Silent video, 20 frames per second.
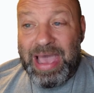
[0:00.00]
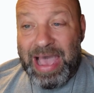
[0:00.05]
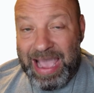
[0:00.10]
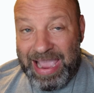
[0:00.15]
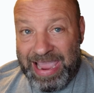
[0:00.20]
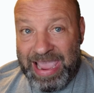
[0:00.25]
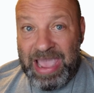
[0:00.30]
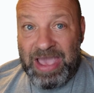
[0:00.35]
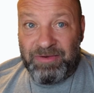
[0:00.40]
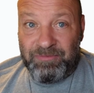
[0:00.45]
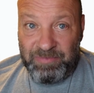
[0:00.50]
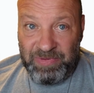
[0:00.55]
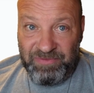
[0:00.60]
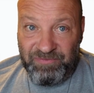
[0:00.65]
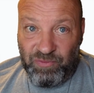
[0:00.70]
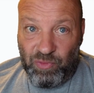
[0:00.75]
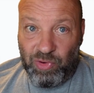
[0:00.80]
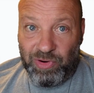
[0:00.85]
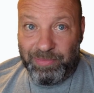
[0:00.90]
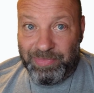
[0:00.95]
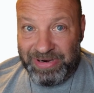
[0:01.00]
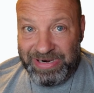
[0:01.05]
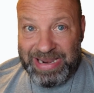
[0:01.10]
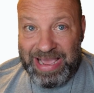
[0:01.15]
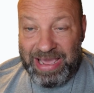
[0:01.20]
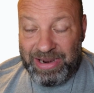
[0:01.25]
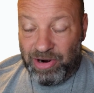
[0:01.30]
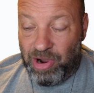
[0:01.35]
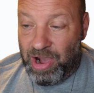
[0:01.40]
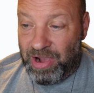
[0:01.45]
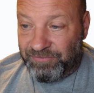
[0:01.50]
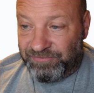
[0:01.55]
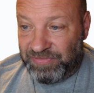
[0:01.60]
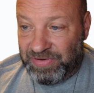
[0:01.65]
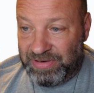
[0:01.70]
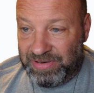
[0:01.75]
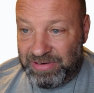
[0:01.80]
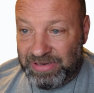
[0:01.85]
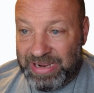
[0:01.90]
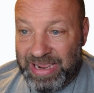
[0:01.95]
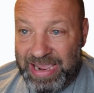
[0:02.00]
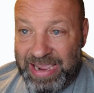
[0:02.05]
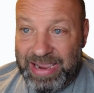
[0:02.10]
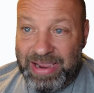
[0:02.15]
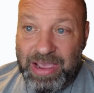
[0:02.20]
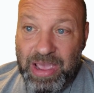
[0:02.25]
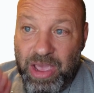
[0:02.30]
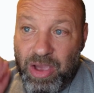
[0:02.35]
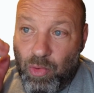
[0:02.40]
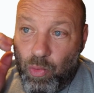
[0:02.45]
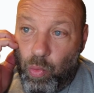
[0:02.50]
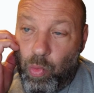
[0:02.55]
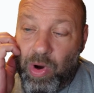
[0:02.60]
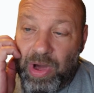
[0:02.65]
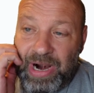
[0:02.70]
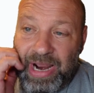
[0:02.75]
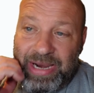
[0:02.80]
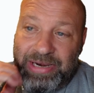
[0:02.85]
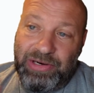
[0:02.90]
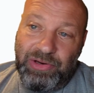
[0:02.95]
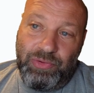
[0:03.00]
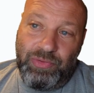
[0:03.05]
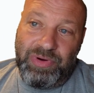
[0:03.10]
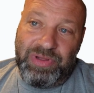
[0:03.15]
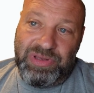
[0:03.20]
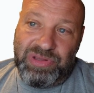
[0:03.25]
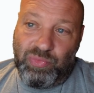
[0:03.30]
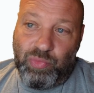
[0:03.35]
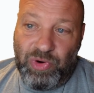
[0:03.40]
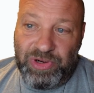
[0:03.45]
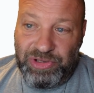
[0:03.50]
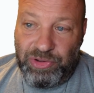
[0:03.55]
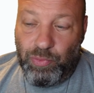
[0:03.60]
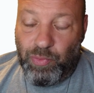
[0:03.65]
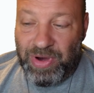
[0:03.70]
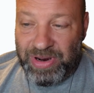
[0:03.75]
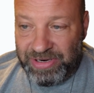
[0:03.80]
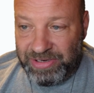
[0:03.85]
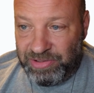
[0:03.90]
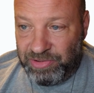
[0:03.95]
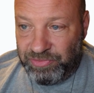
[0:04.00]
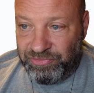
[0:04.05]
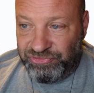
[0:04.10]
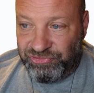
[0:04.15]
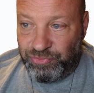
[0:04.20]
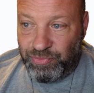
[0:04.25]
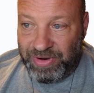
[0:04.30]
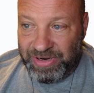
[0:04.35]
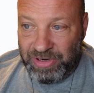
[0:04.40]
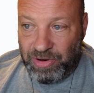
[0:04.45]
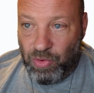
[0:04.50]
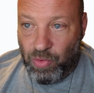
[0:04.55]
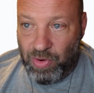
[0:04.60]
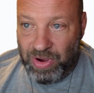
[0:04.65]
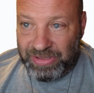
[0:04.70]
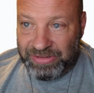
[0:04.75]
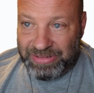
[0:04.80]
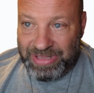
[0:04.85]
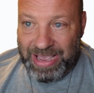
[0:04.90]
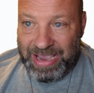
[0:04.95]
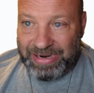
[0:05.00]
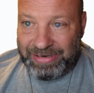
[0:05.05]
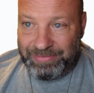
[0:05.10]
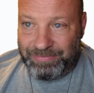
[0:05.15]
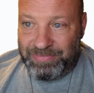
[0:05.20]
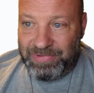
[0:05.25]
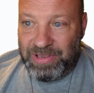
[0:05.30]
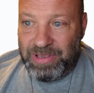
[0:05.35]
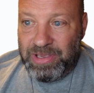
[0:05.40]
I have before, but not often. Okay. What you want to do is you want to go online.